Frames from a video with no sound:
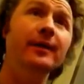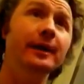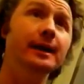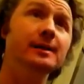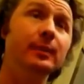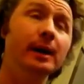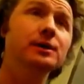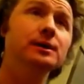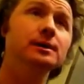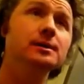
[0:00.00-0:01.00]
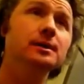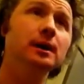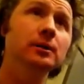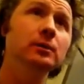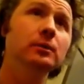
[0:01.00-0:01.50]
think it's patients
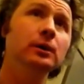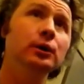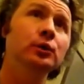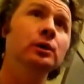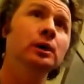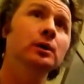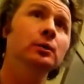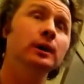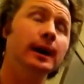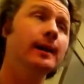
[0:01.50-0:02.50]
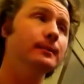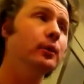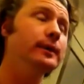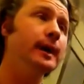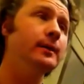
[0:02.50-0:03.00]
who will care
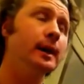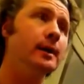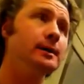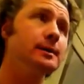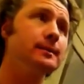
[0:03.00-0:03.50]
more than anyone else.